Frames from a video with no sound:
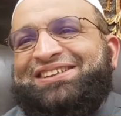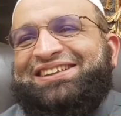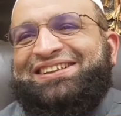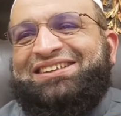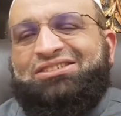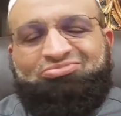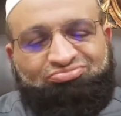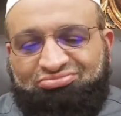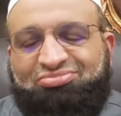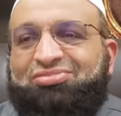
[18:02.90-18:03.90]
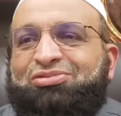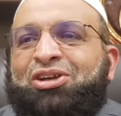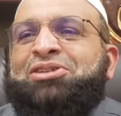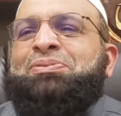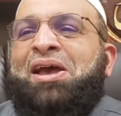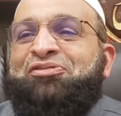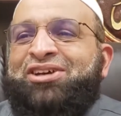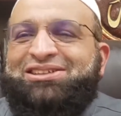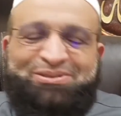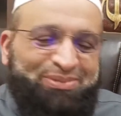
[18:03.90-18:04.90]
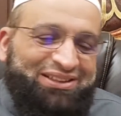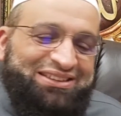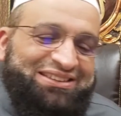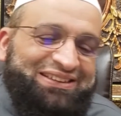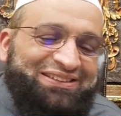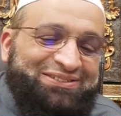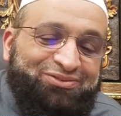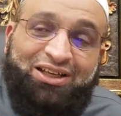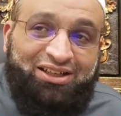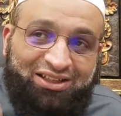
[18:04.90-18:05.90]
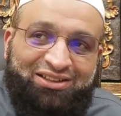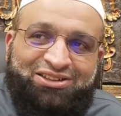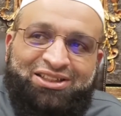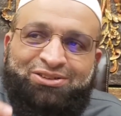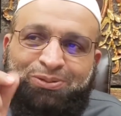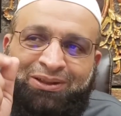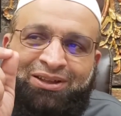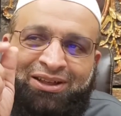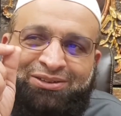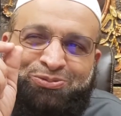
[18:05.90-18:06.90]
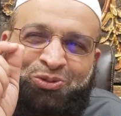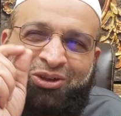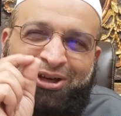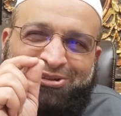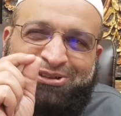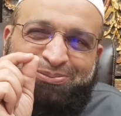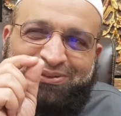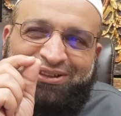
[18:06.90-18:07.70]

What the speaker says: You will not be affected by these things. But see, subhanAllah, it's a small concept.